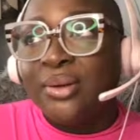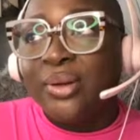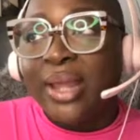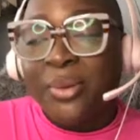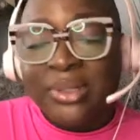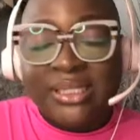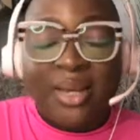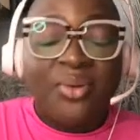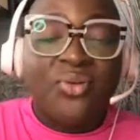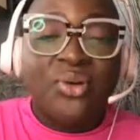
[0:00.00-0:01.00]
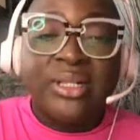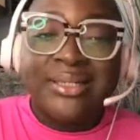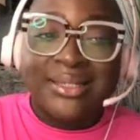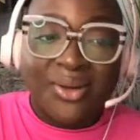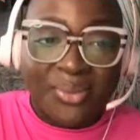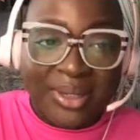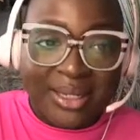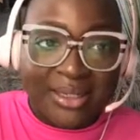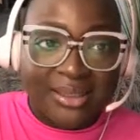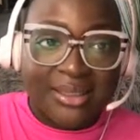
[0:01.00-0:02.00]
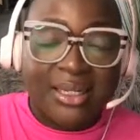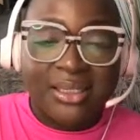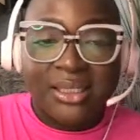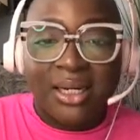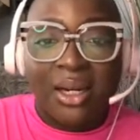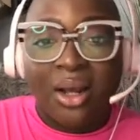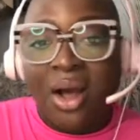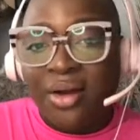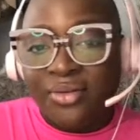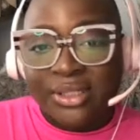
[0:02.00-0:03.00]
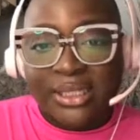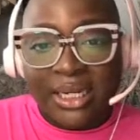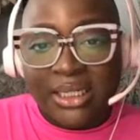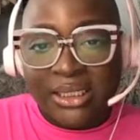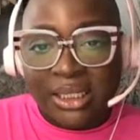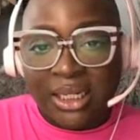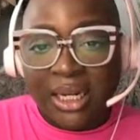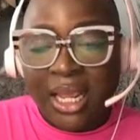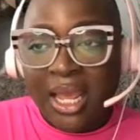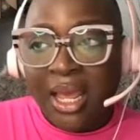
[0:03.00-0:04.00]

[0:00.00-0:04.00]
like we said before, this is going to be a discussion and a conversation.